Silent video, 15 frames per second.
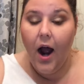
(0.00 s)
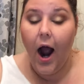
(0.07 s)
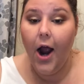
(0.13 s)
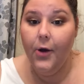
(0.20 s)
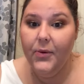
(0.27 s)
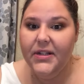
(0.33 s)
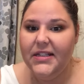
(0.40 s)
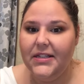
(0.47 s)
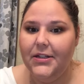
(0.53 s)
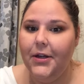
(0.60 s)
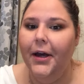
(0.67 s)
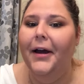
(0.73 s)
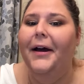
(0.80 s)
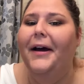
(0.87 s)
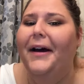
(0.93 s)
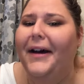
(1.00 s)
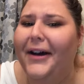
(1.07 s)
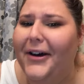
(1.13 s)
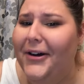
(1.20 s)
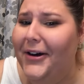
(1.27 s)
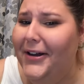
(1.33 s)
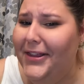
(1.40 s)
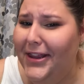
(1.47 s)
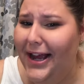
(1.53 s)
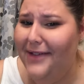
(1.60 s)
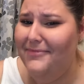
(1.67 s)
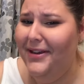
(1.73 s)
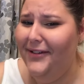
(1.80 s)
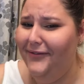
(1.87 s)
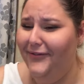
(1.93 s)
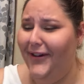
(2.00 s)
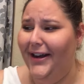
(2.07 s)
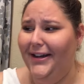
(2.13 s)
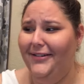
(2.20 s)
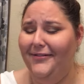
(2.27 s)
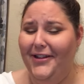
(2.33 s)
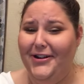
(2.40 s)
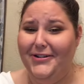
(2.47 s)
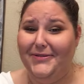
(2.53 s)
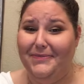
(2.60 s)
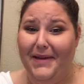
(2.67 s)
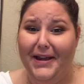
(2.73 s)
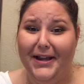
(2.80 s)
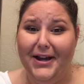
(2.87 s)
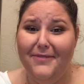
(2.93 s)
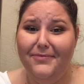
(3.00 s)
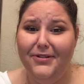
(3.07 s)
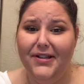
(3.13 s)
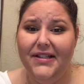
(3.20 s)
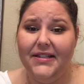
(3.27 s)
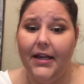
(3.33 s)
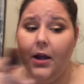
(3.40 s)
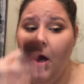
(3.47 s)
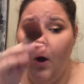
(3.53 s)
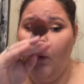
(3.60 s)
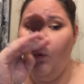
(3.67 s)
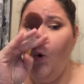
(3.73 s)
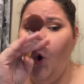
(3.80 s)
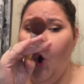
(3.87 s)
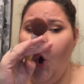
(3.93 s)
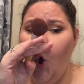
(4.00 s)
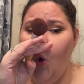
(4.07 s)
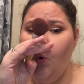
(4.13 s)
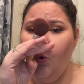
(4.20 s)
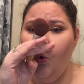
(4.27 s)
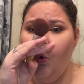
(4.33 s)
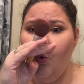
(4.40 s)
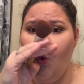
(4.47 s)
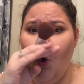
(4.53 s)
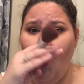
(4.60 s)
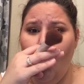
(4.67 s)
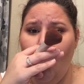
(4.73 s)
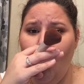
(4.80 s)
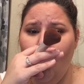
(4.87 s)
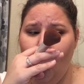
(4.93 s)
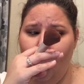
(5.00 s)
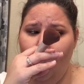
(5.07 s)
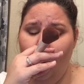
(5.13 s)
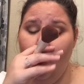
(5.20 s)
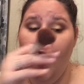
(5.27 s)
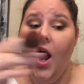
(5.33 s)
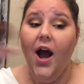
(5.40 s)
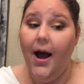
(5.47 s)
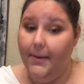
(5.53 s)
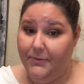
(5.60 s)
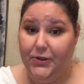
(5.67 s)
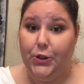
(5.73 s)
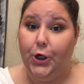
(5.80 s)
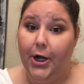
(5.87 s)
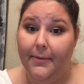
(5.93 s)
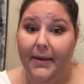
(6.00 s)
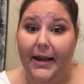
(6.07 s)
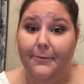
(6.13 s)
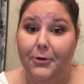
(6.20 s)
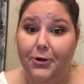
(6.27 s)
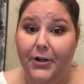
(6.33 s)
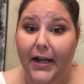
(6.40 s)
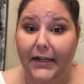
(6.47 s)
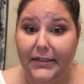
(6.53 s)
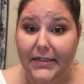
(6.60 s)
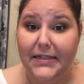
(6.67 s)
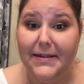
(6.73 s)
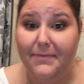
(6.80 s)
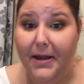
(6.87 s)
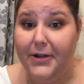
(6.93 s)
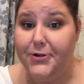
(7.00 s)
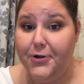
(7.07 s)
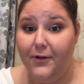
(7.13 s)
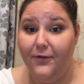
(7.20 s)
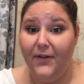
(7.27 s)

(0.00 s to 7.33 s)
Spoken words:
I always, wouldn't that be funny if there's makeup police like, ooh, ooh, I'm sorry ma'am, your neck doesn't match your